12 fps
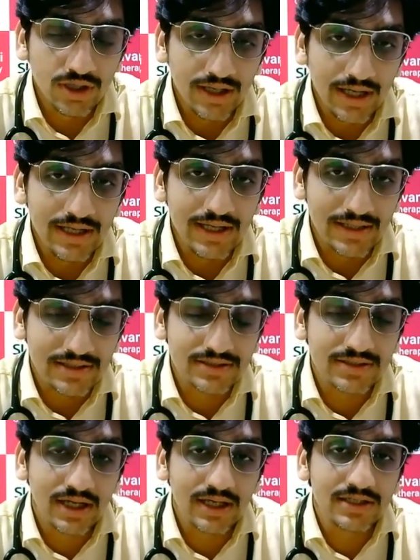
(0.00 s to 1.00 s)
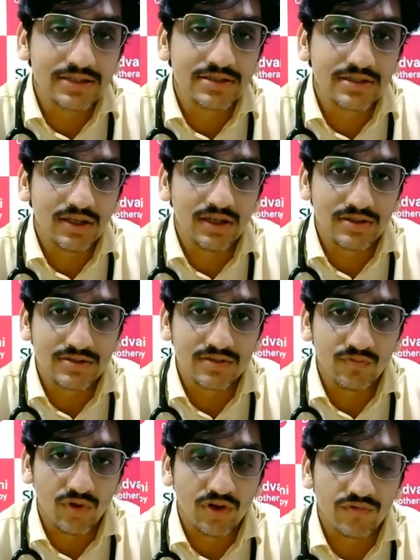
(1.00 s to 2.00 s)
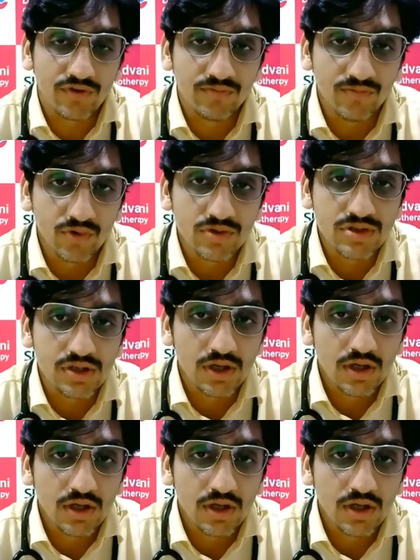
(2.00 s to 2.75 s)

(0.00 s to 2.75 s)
daily exercise is one of the most